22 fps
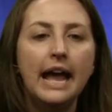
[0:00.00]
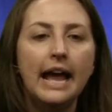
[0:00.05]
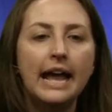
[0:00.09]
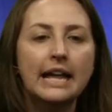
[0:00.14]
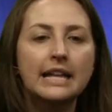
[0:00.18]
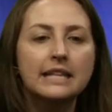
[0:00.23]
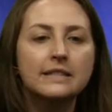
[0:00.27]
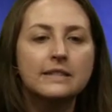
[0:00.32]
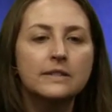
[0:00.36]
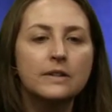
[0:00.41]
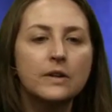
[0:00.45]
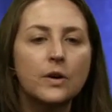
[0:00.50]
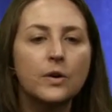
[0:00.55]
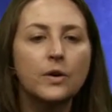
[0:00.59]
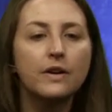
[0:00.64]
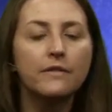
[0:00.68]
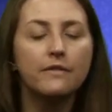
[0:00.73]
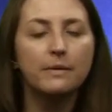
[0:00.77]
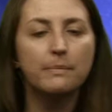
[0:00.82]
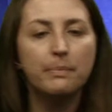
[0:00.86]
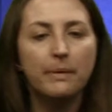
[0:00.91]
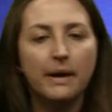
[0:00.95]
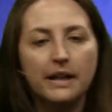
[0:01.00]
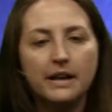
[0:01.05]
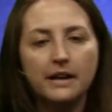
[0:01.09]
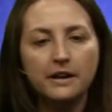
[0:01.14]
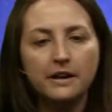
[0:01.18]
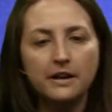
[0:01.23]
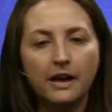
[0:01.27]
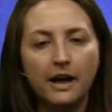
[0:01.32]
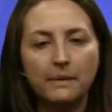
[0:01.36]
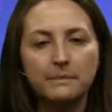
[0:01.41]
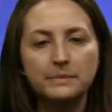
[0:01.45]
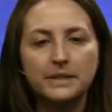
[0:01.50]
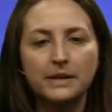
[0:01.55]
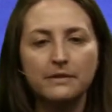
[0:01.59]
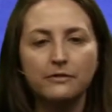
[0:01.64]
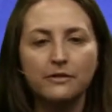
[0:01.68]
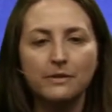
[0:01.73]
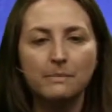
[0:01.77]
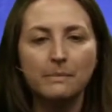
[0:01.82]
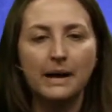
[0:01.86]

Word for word: And so if a predator comes up from